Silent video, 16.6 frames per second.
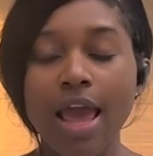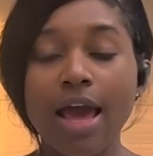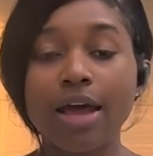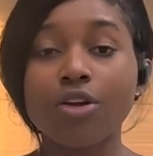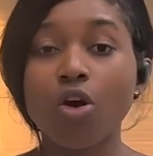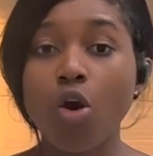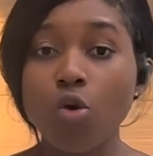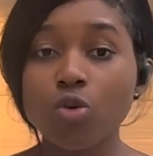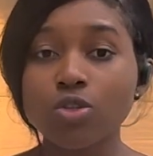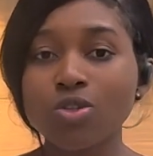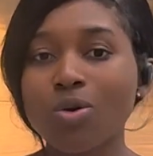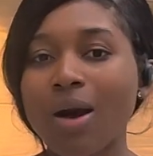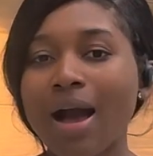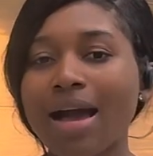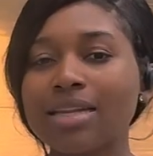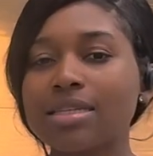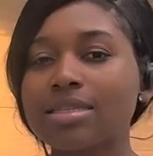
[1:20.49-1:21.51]
and
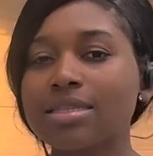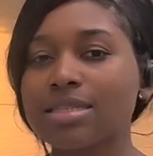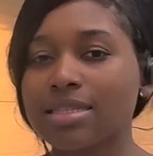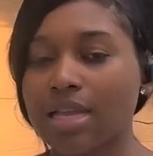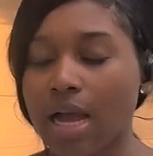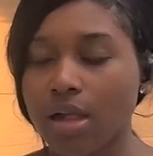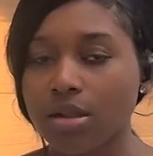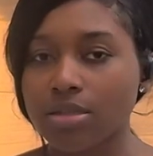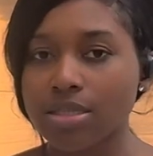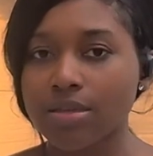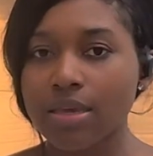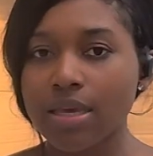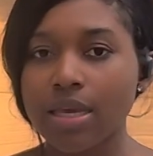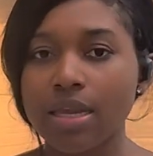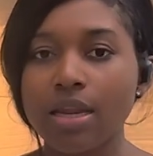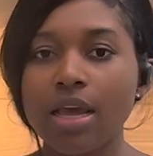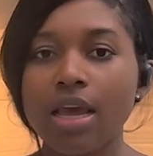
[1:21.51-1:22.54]
also adding style to
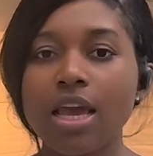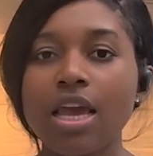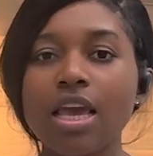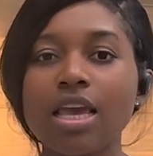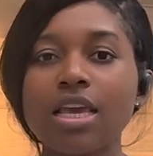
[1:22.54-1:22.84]
it